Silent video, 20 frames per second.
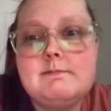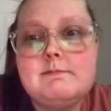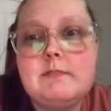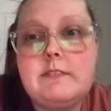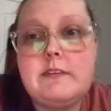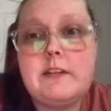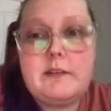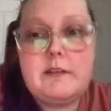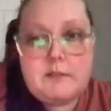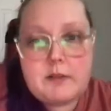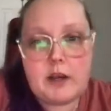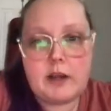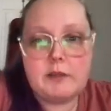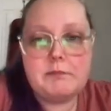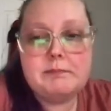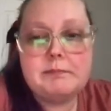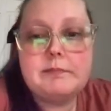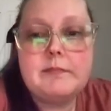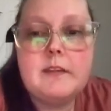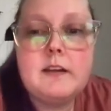See, okay.
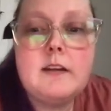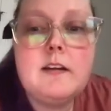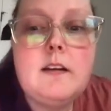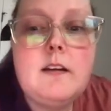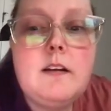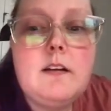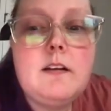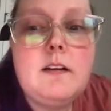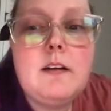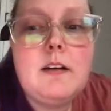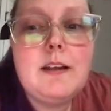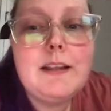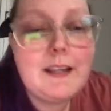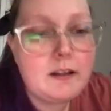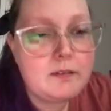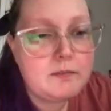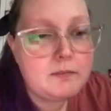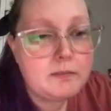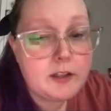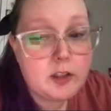
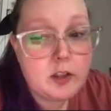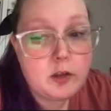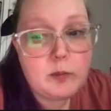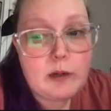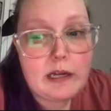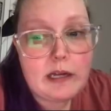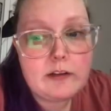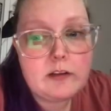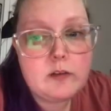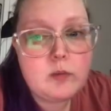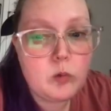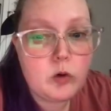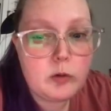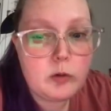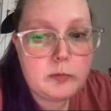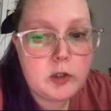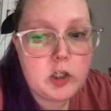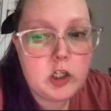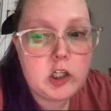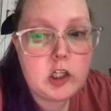Yeah, so wax
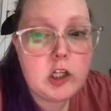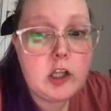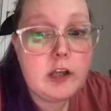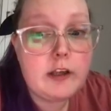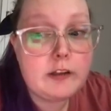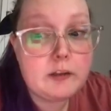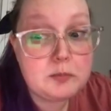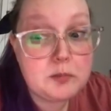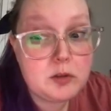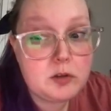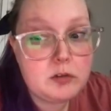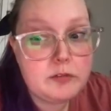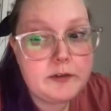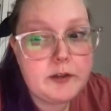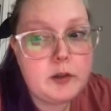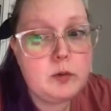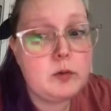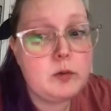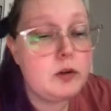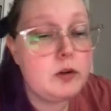warmer, customer
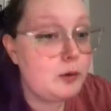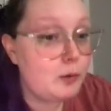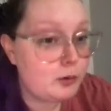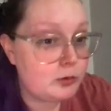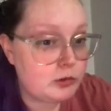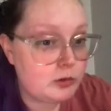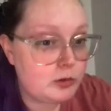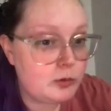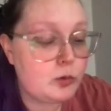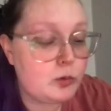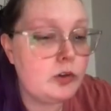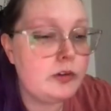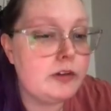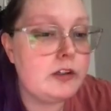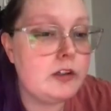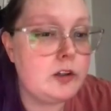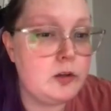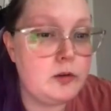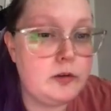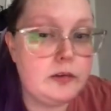review, host rewards,
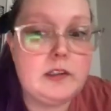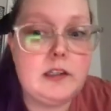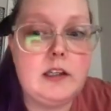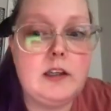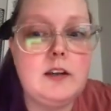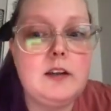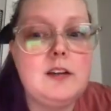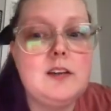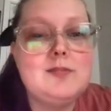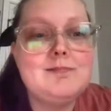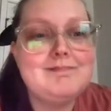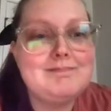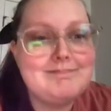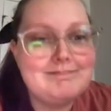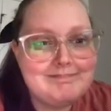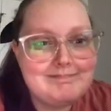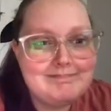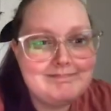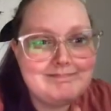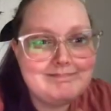and hosting.
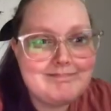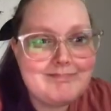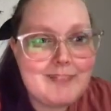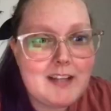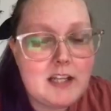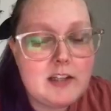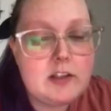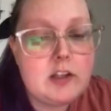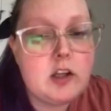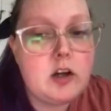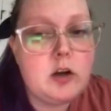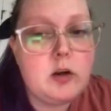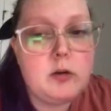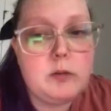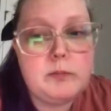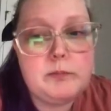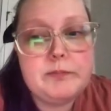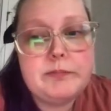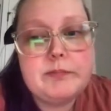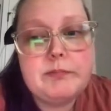
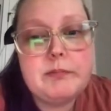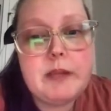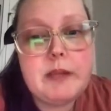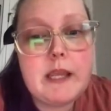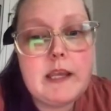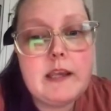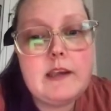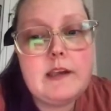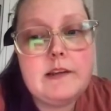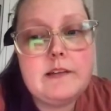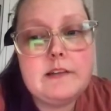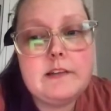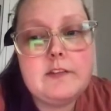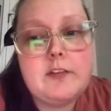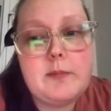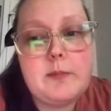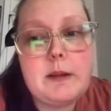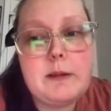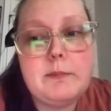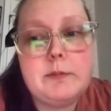So make it easy
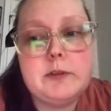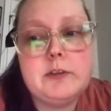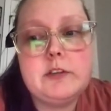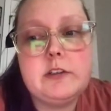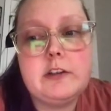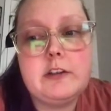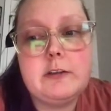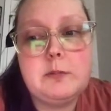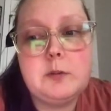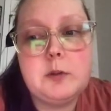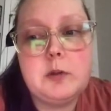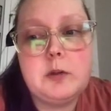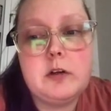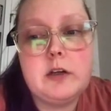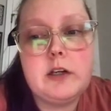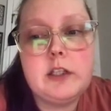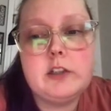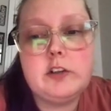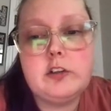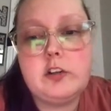for people to
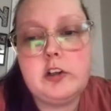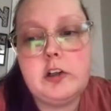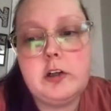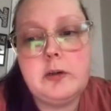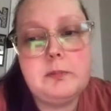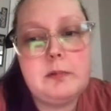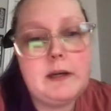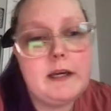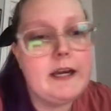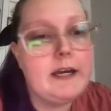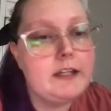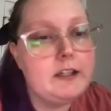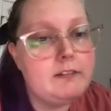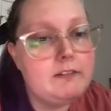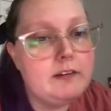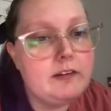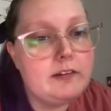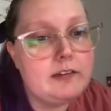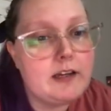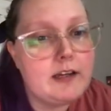explore in your group by adding
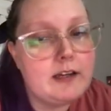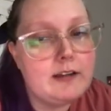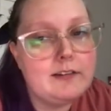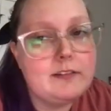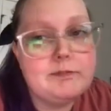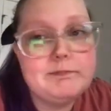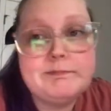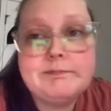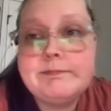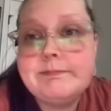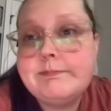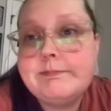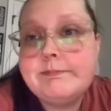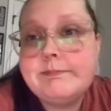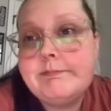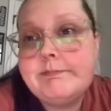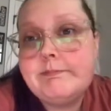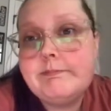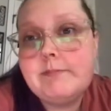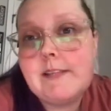these tags.
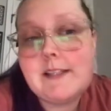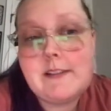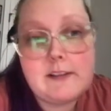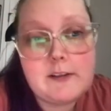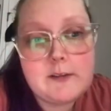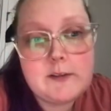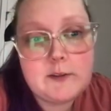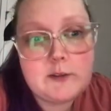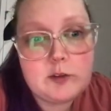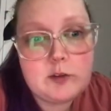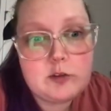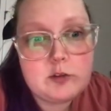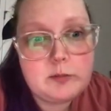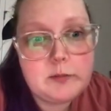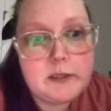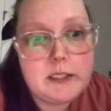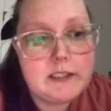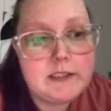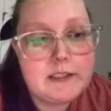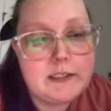That's another social
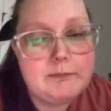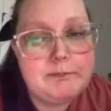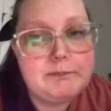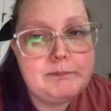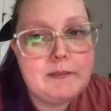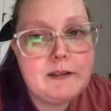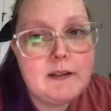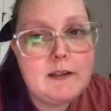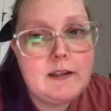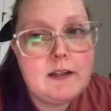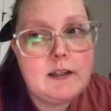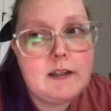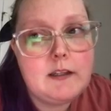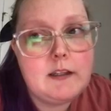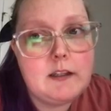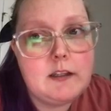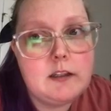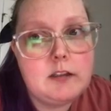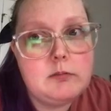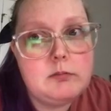media tip
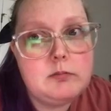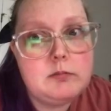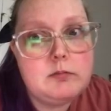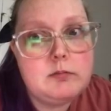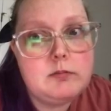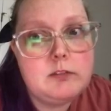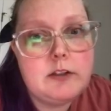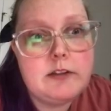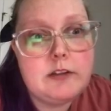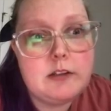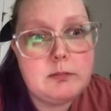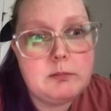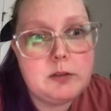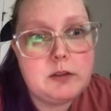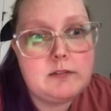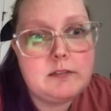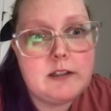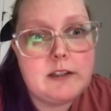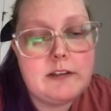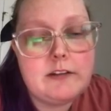to
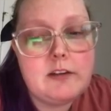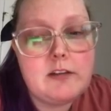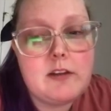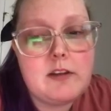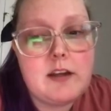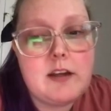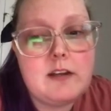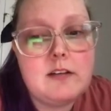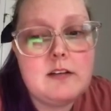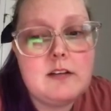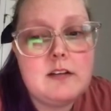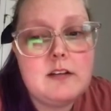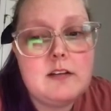simplify so that